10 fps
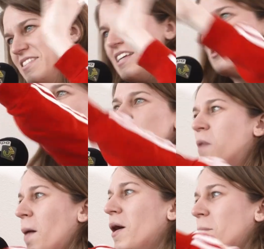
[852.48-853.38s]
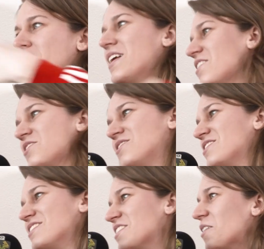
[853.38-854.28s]
they just pop up and they're
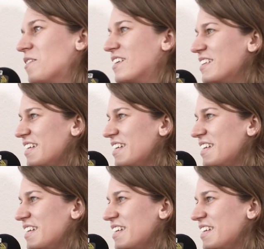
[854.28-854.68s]
just, you know,